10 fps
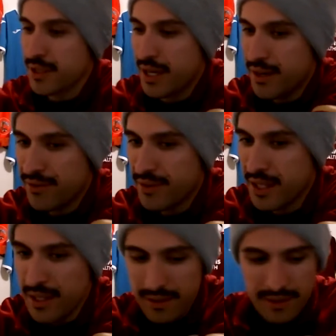to have
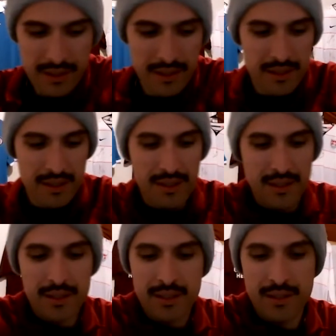that.
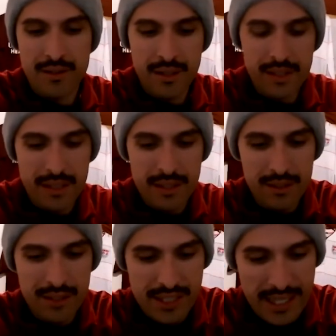All right,
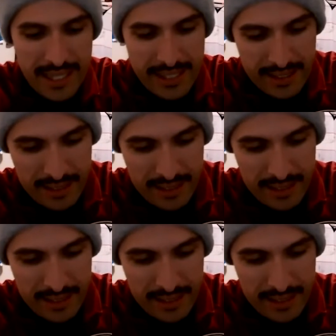looks like